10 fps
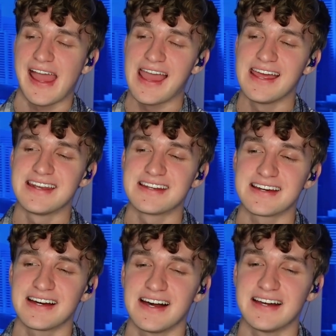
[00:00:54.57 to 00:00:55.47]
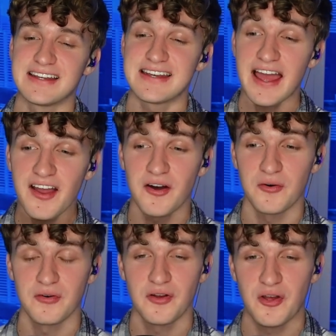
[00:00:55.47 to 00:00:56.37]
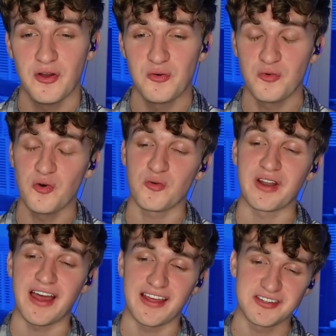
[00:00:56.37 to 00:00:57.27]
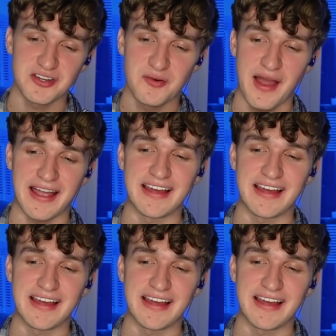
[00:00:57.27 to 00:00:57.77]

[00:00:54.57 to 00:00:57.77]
And now, or what I should go back,